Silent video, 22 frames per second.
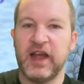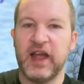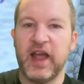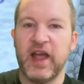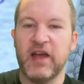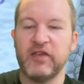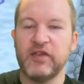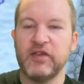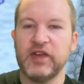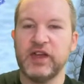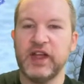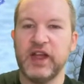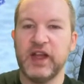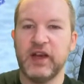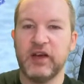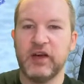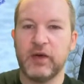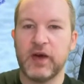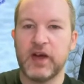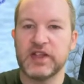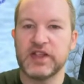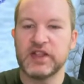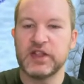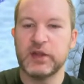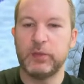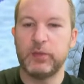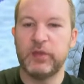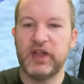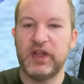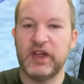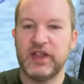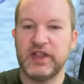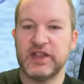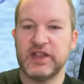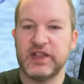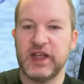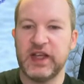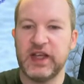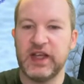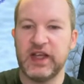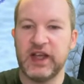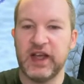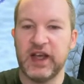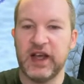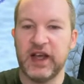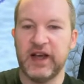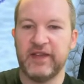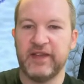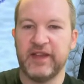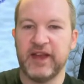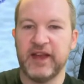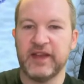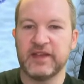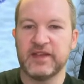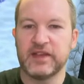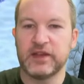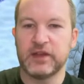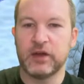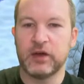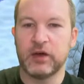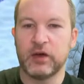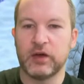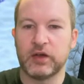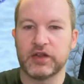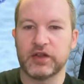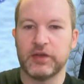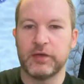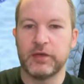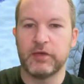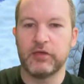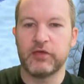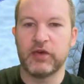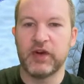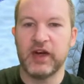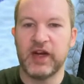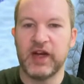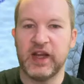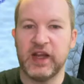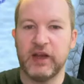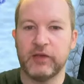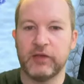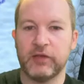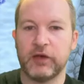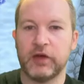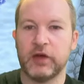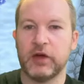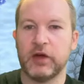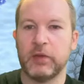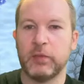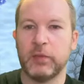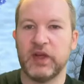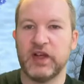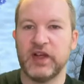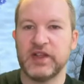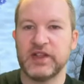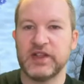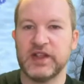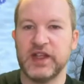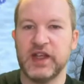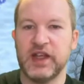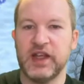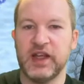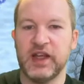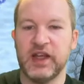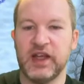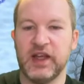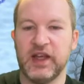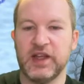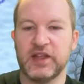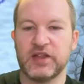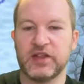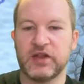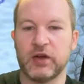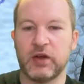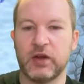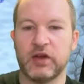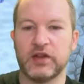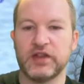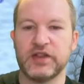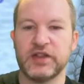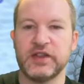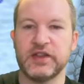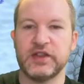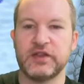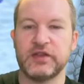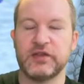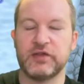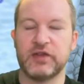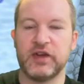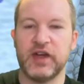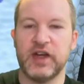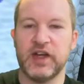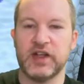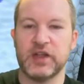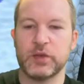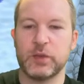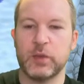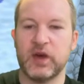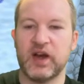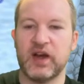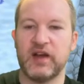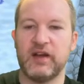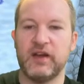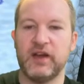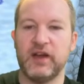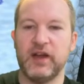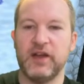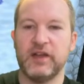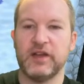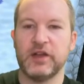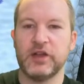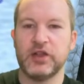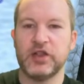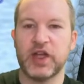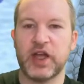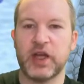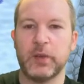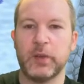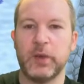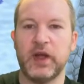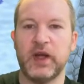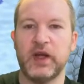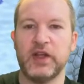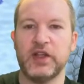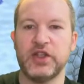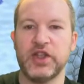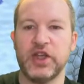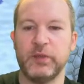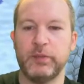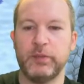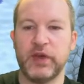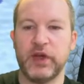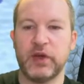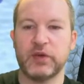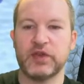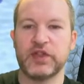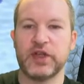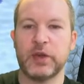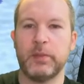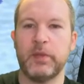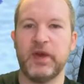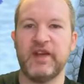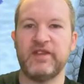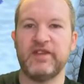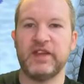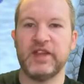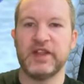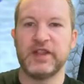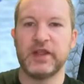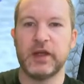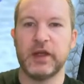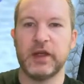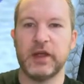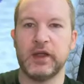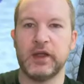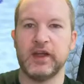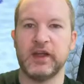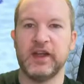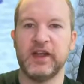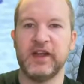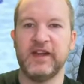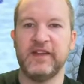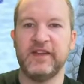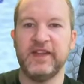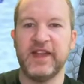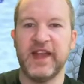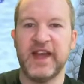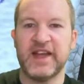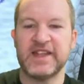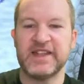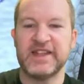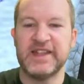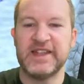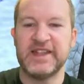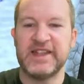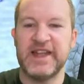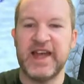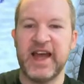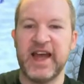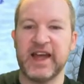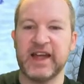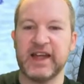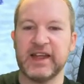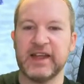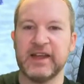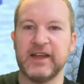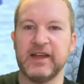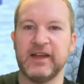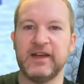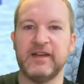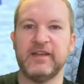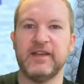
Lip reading: Every hero has an ability, and there's the cost, 3 for her ability. His cost is 3 as well. The Shadow Energy builds up every turn. There's the deck.